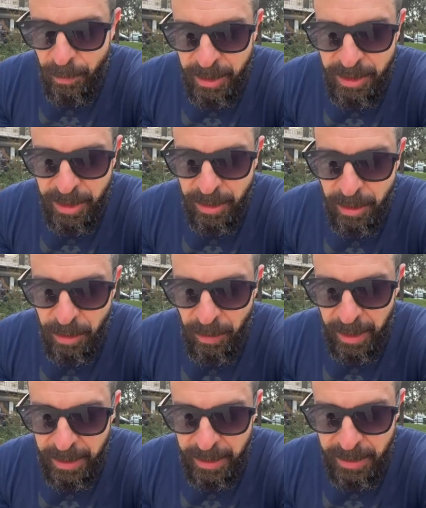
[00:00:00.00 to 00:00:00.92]
Russian
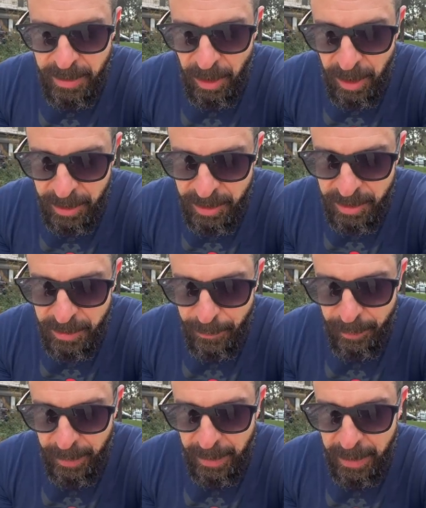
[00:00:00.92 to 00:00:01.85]
Ukrainian talks
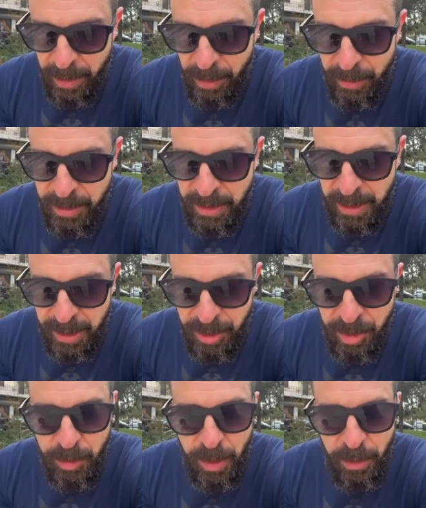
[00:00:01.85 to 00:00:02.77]
includes the
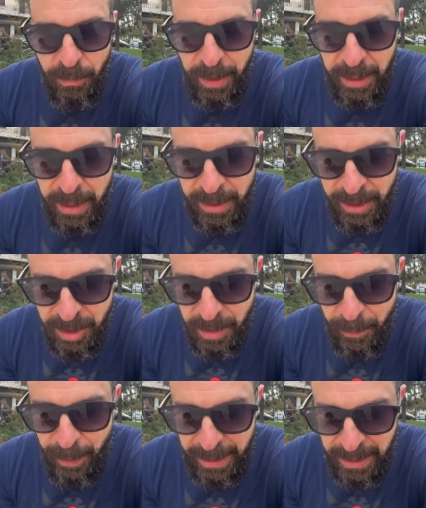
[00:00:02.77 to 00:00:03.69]
issue of
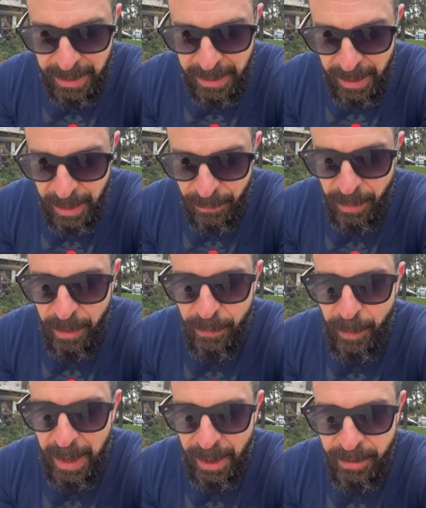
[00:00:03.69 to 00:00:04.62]
recognition by Kiev
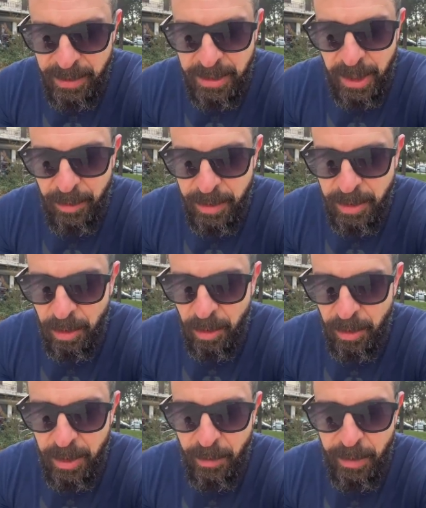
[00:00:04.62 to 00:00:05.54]
of modern
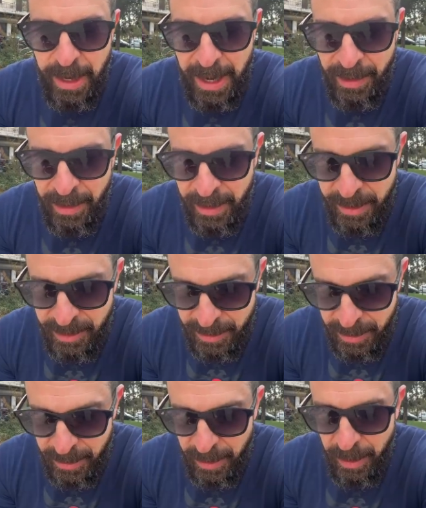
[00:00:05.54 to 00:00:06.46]
territorial
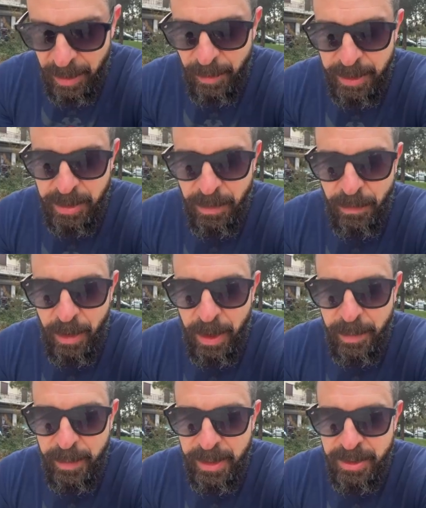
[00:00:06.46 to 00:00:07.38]
realities, Russian
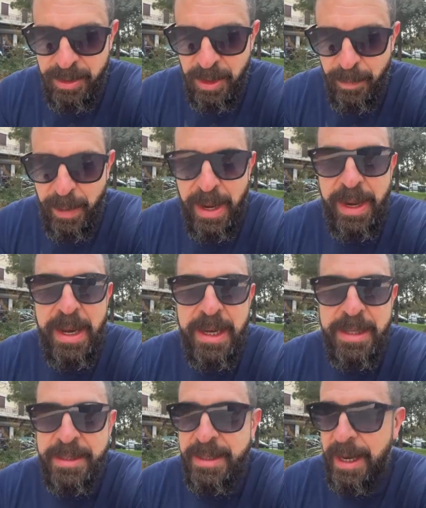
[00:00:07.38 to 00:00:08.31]
Foreign Minister
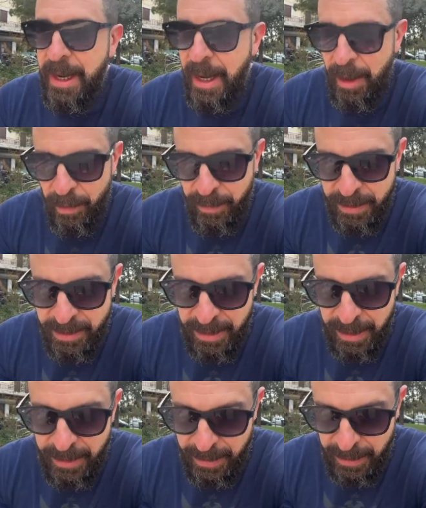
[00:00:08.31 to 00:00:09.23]
Maria Zakharova
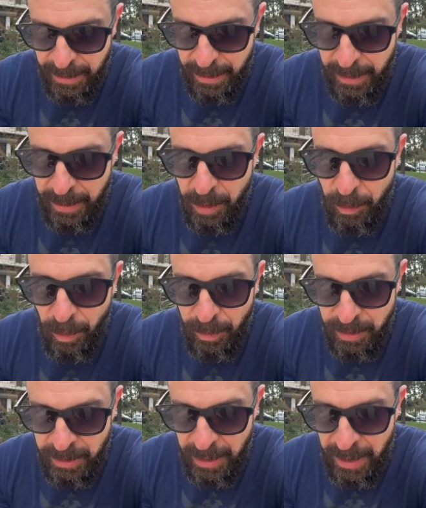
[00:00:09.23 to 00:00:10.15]
said.
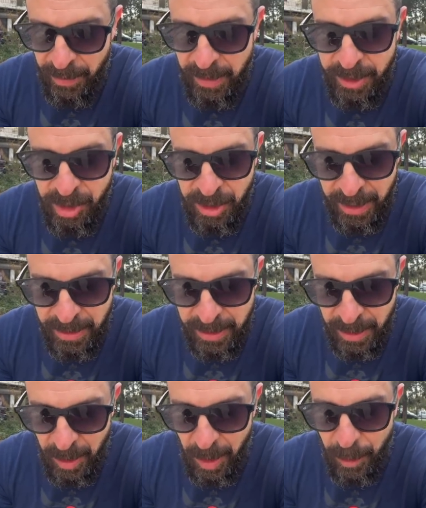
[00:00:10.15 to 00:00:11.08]
Quote, on the
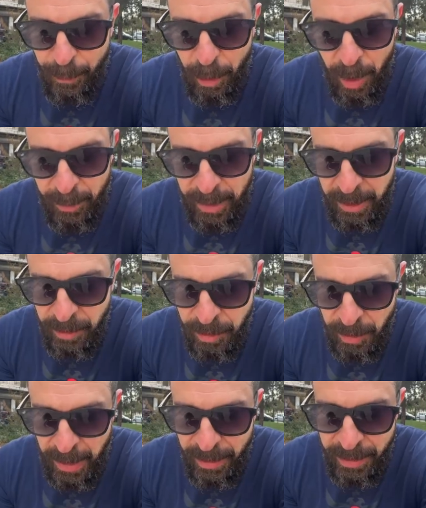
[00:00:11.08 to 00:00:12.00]
agenda are permanent
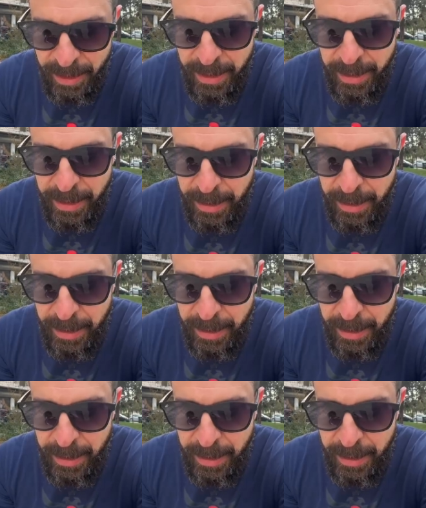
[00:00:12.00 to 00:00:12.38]
neutrality,